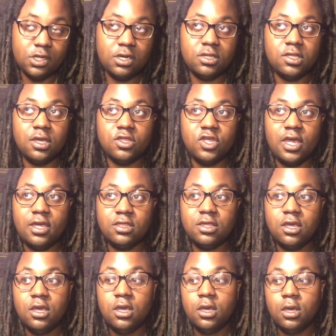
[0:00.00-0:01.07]
Such as
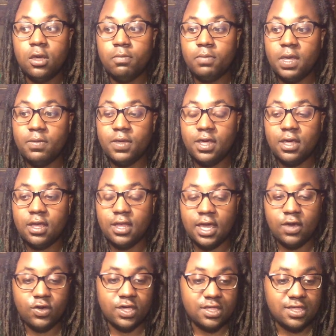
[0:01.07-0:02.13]
maybe an
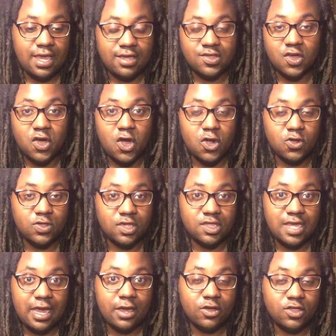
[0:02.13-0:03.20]
Aries has a carnal
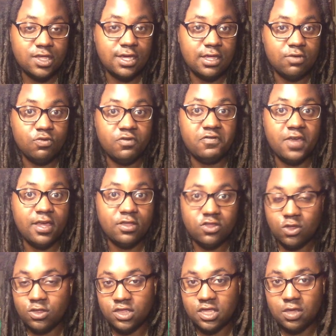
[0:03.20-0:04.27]
desire to get revenge
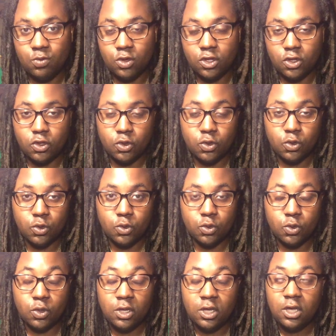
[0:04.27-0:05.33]
on someone
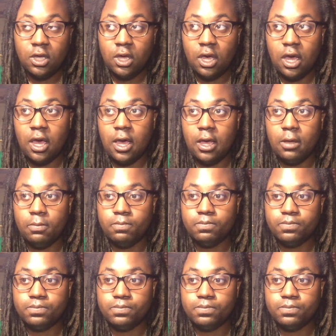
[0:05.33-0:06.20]
who, um,